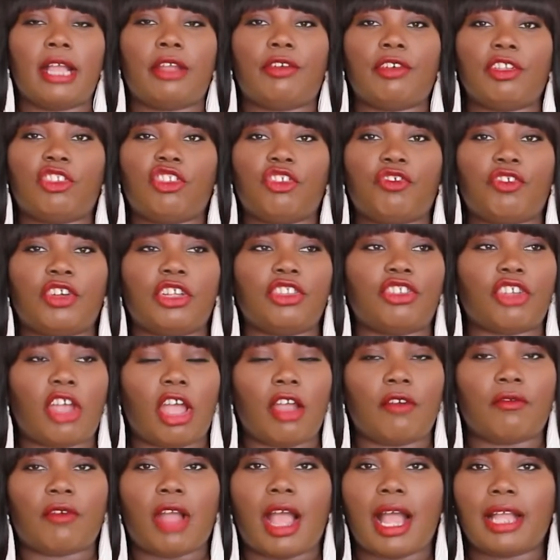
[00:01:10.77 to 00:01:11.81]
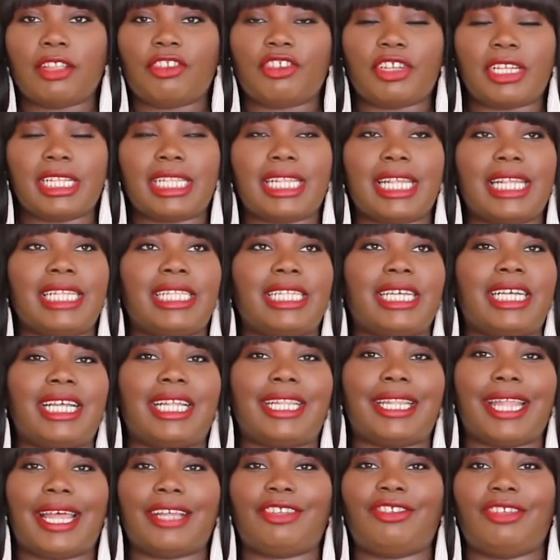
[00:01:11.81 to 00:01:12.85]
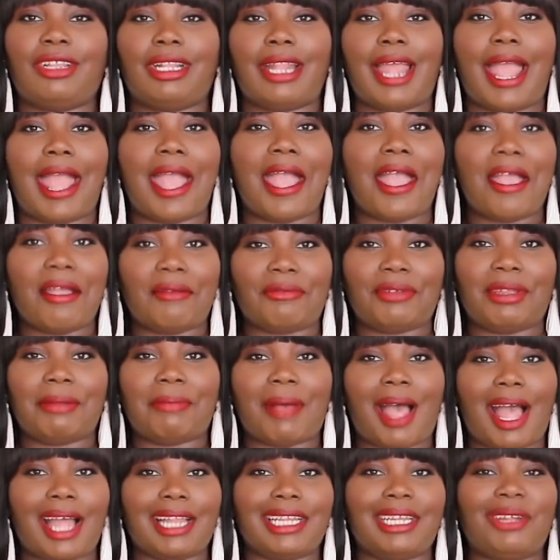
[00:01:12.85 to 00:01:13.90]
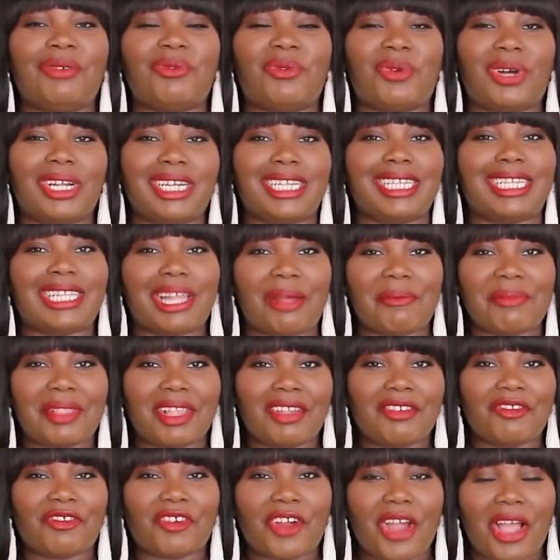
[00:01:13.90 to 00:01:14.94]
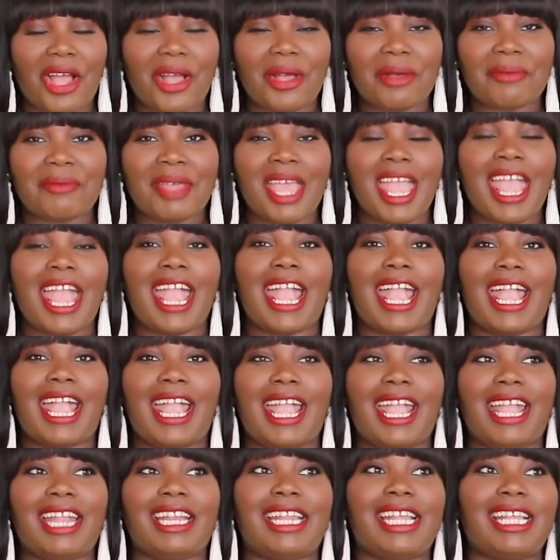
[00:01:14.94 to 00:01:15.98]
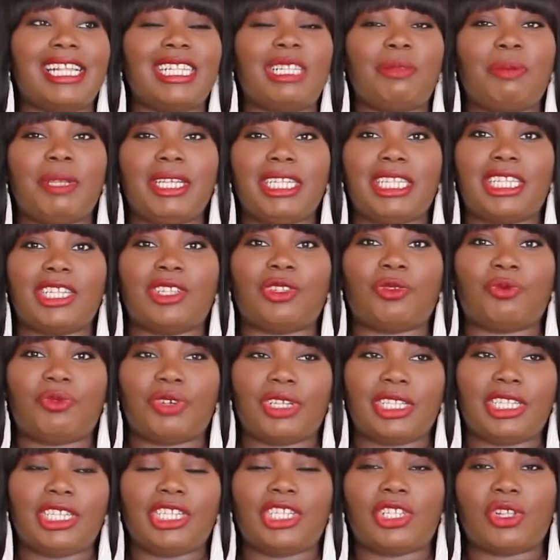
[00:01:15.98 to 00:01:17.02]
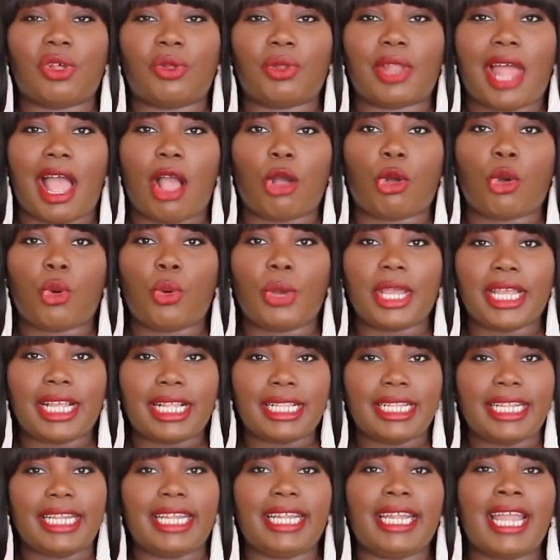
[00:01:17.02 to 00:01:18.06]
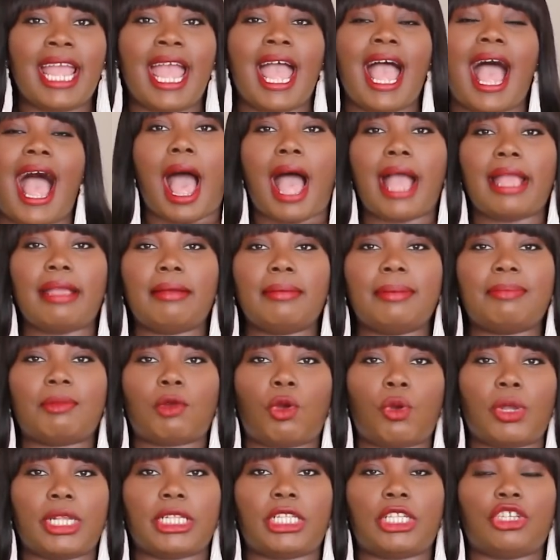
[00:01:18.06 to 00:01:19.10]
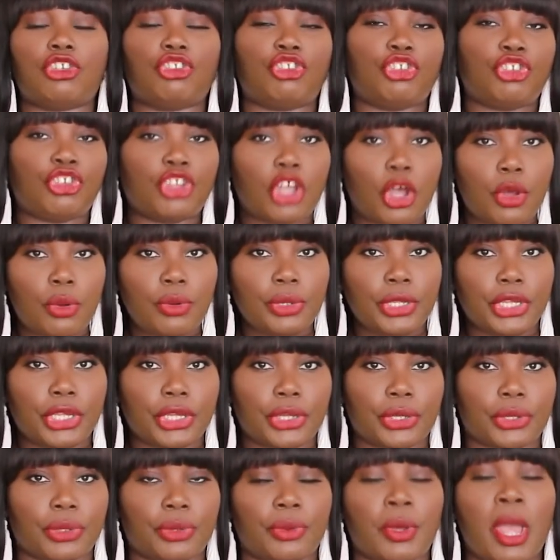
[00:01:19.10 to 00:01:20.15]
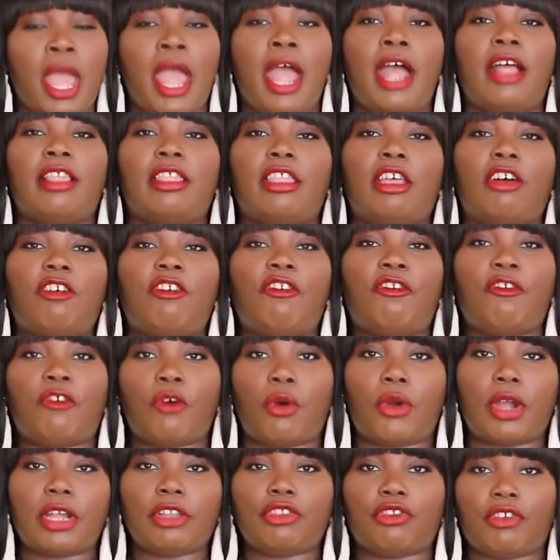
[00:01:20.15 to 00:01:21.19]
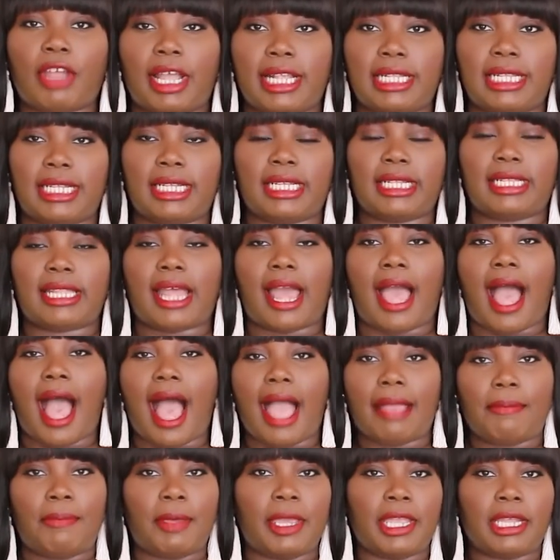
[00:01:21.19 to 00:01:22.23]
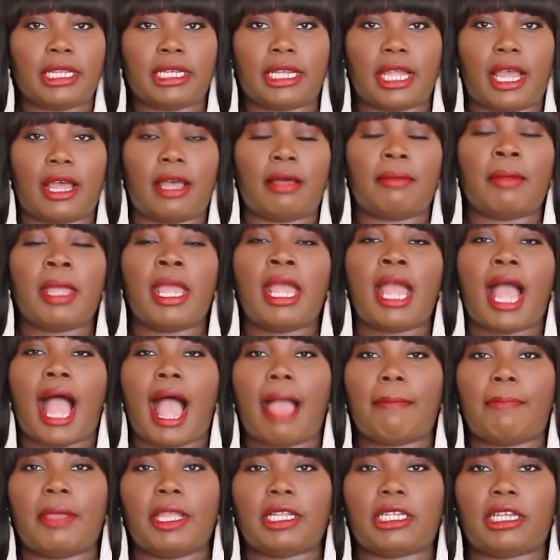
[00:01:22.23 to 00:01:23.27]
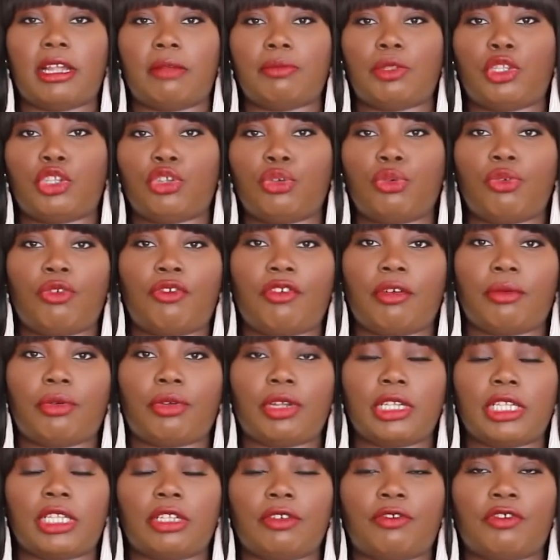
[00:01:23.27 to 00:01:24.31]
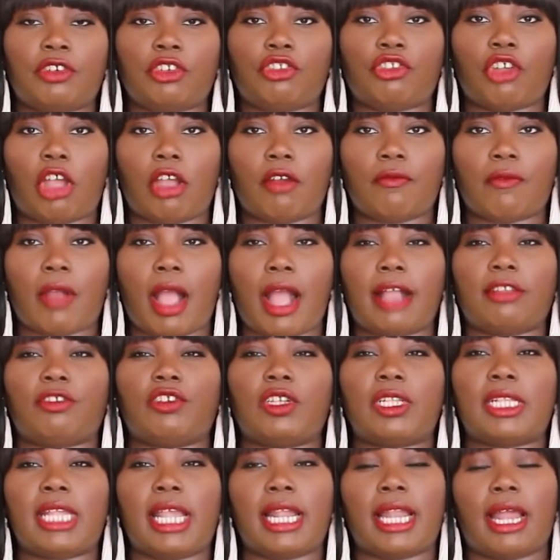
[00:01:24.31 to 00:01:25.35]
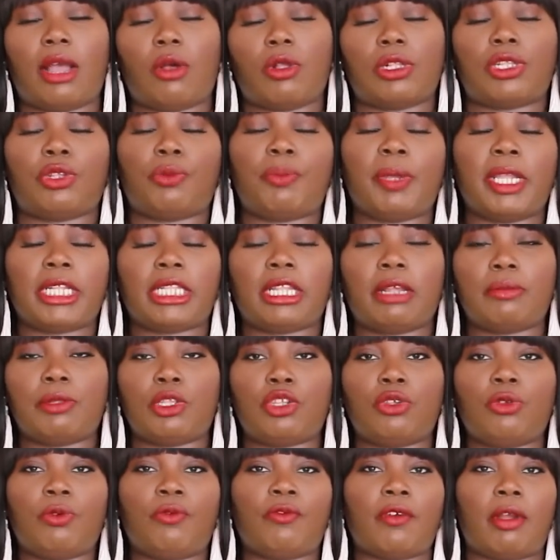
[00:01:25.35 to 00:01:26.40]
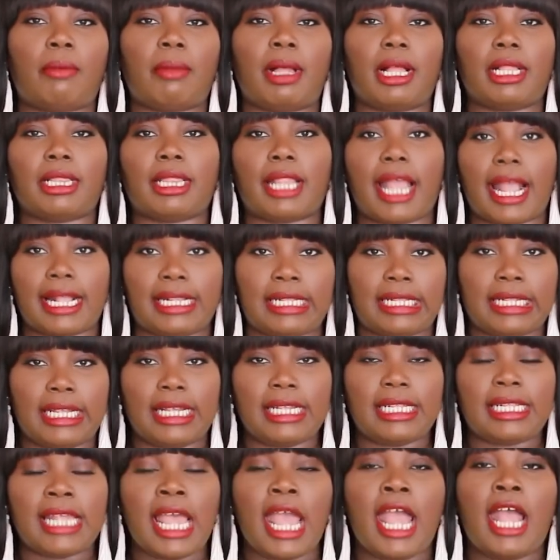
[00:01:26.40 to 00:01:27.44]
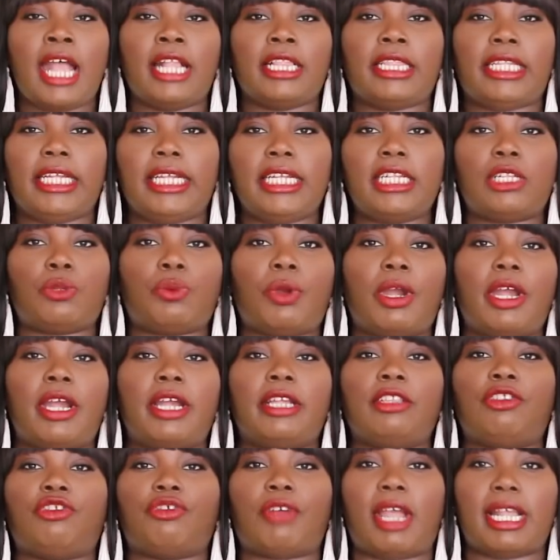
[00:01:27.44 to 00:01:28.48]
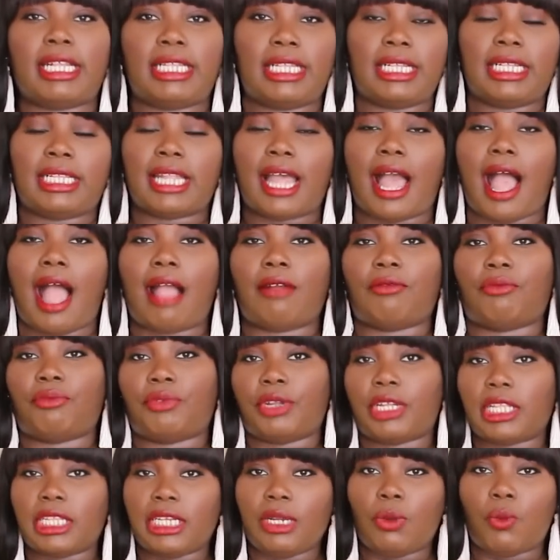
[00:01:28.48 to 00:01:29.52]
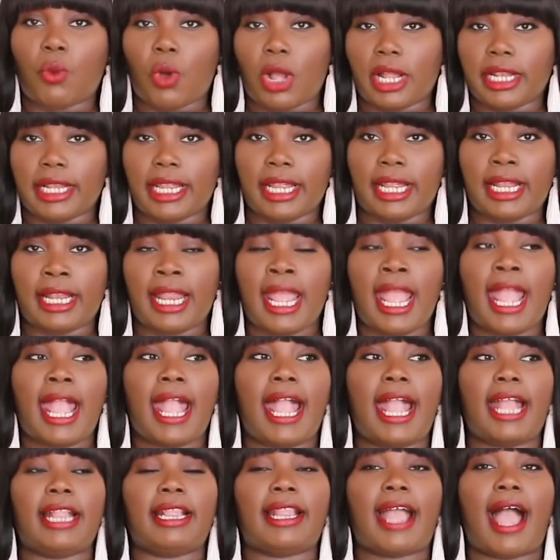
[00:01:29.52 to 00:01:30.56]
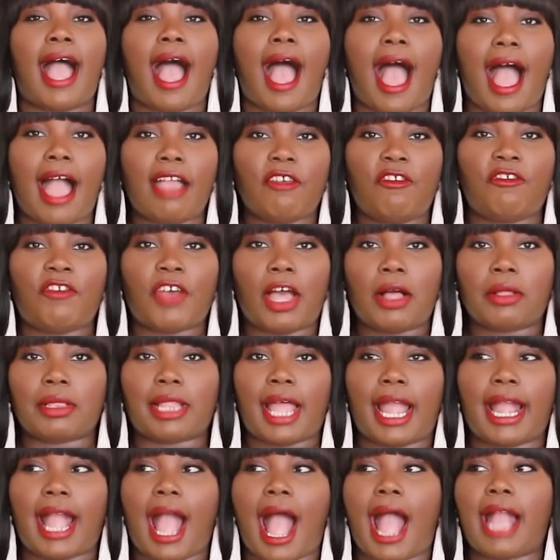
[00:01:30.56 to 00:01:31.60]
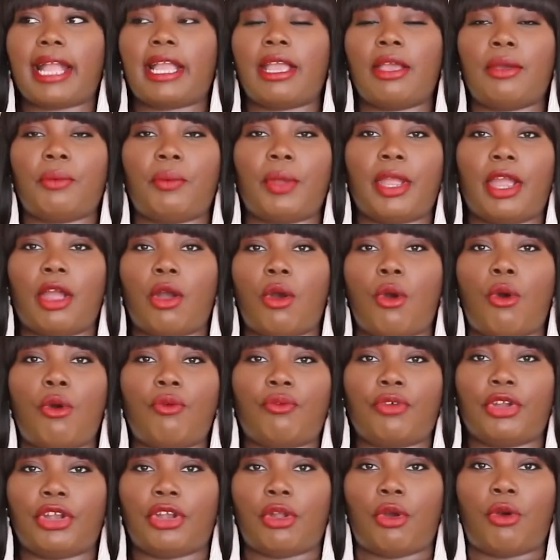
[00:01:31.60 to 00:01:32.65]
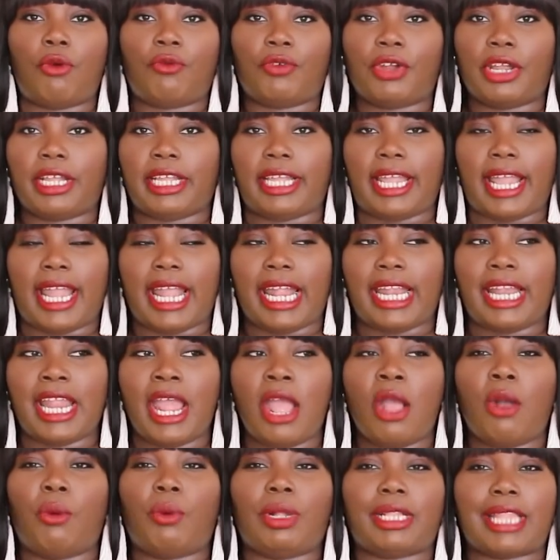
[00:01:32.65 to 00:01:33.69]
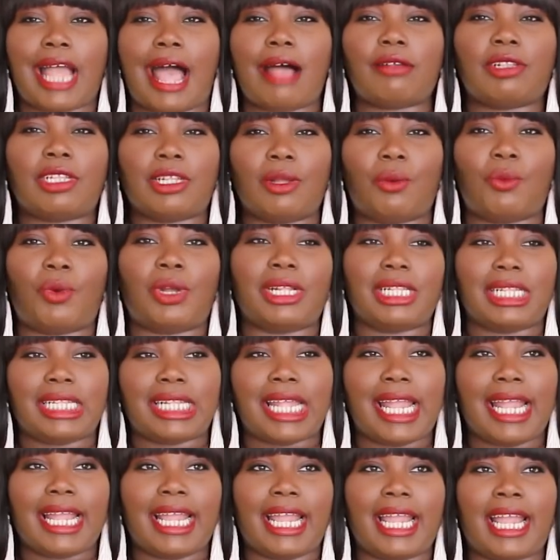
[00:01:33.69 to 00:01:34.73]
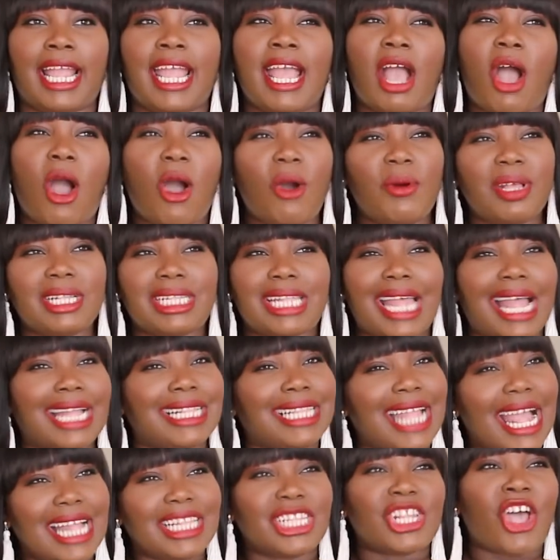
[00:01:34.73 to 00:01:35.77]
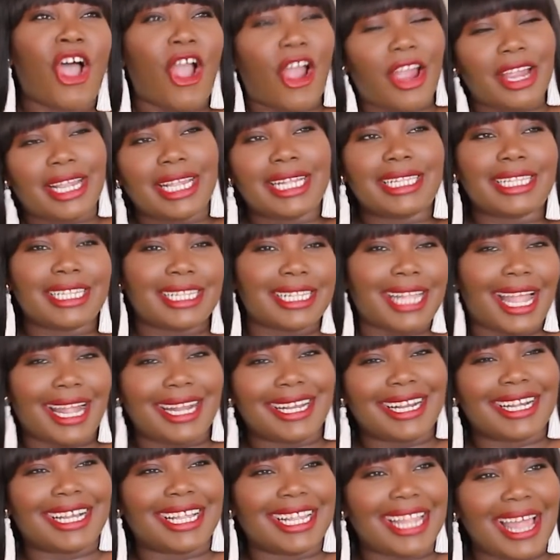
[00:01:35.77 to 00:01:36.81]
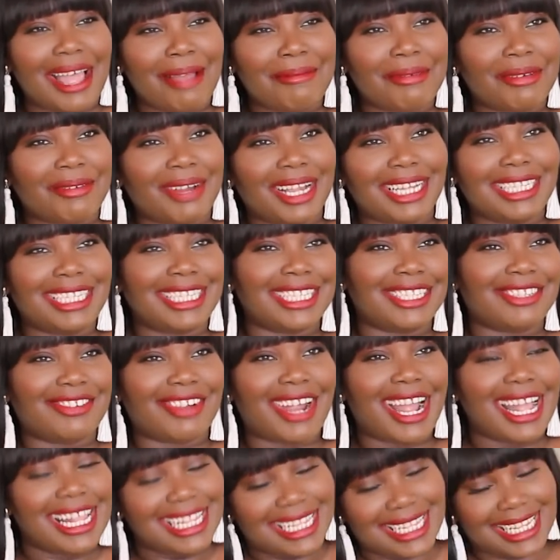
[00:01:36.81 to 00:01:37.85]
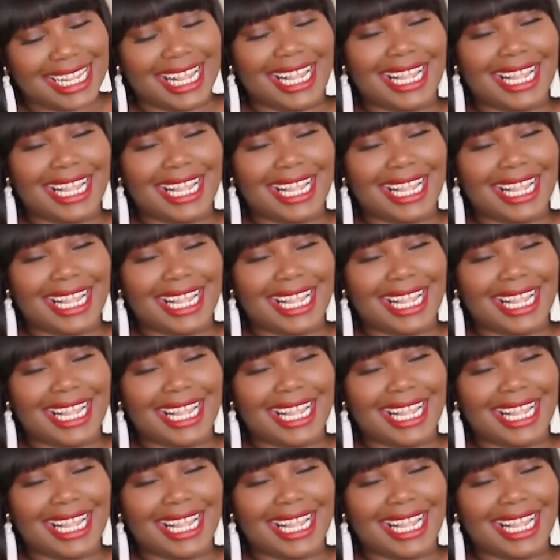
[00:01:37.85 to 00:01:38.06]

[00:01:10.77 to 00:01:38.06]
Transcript: Christopher John Rogers is a collection that everybody wanted something from and his pieces really sold out quickly. I'm going to show you the four dresses that I picked up. I picked up two from Christopher John Rogers and I also picked up two from Alexis. These were dresses that I really wanted and that I felt like I could wear over and over again without someone saying, oh, is that that Target designer collaboration dress?